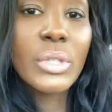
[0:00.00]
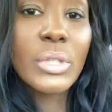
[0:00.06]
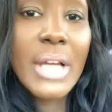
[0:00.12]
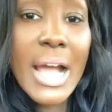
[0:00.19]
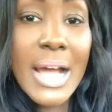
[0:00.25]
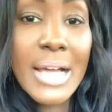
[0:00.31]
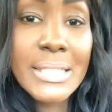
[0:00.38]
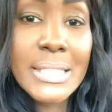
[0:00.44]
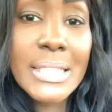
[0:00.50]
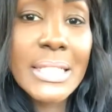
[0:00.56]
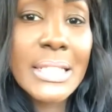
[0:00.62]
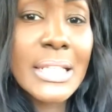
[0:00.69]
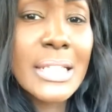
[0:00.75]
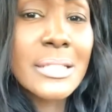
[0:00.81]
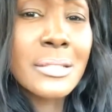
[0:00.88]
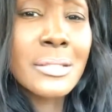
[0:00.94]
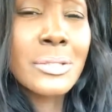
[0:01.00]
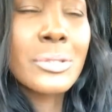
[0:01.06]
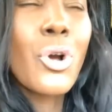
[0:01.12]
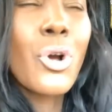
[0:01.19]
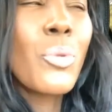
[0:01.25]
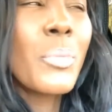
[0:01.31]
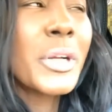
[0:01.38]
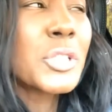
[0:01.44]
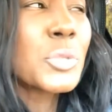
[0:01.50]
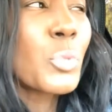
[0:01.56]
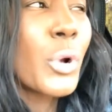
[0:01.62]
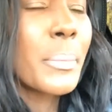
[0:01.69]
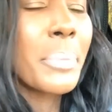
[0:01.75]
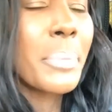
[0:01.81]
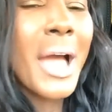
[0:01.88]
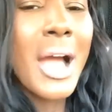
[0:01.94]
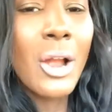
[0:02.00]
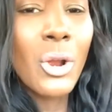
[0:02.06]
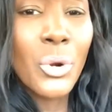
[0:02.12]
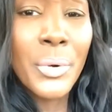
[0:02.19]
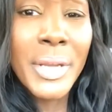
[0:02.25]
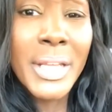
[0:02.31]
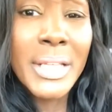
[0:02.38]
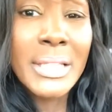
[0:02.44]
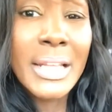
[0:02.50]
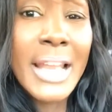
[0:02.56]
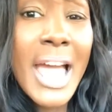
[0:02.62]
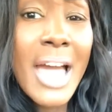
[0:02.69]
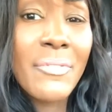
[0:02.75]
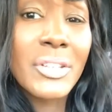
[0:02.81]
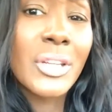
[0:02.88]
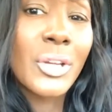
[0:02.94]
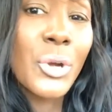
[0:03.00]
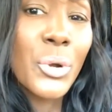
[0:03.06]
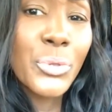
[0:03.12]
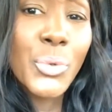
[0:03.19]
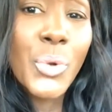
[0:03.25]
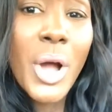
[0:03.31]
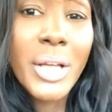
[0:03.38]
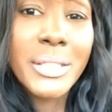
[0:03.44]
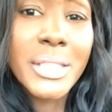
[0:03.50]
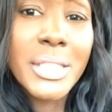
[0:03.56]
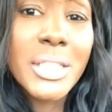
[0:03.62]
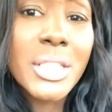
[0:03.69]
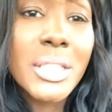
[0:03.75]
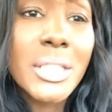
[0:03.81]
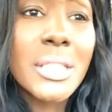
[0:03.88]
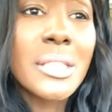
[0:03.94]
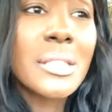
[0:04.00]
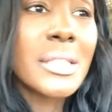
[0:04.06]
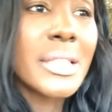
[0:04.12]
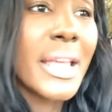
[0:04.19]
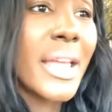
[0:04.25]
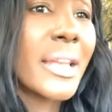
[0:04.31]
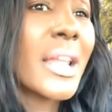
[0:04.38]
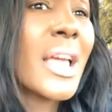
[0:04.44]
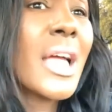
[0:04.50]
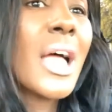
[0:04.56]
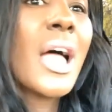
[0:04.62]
content is so much more empowering than having to go through auditions and,